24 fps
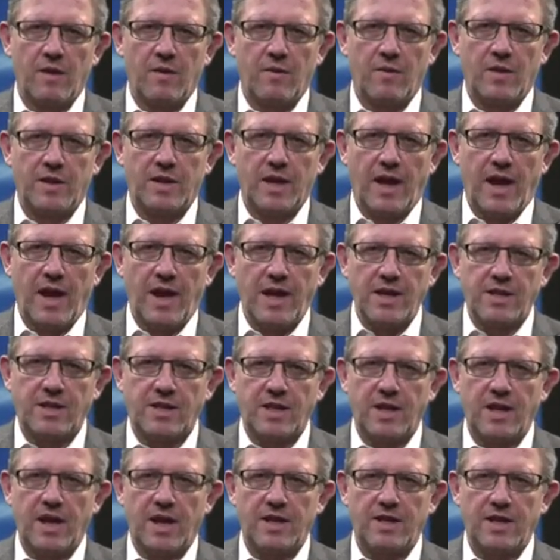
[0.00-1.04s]
With
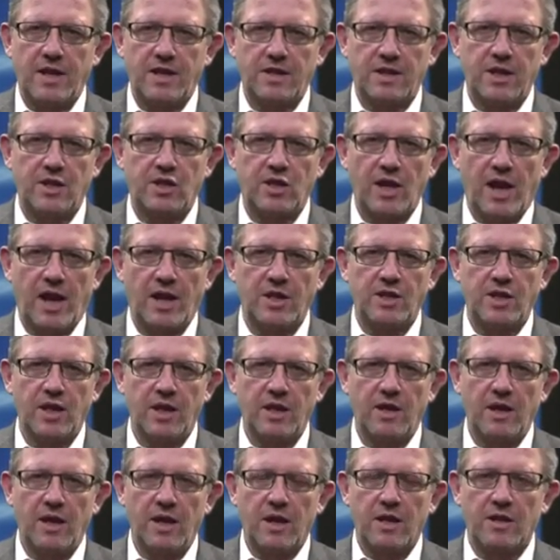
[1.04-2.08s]
AC and DC
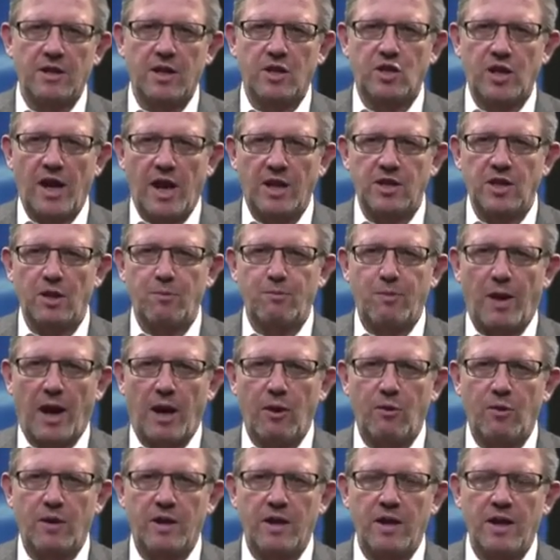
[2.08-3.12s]
charging, the charging
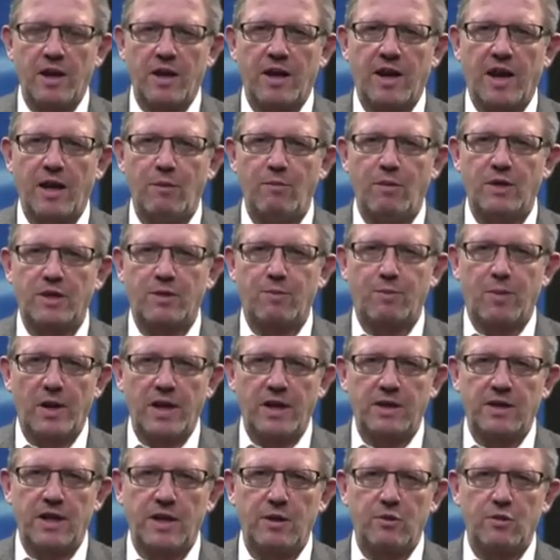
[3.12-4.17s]
power can be
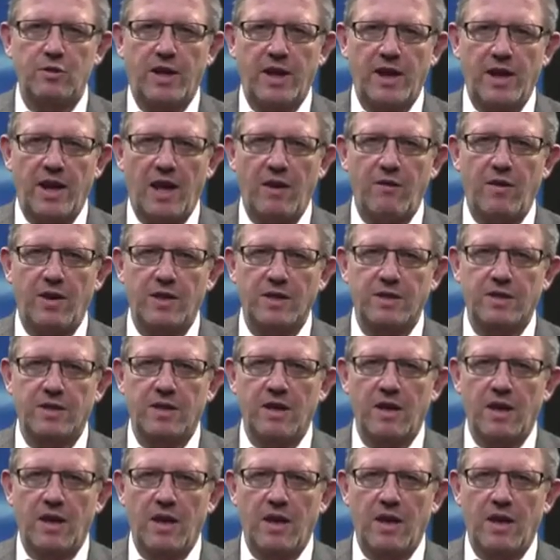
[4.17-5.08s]
split into three levels,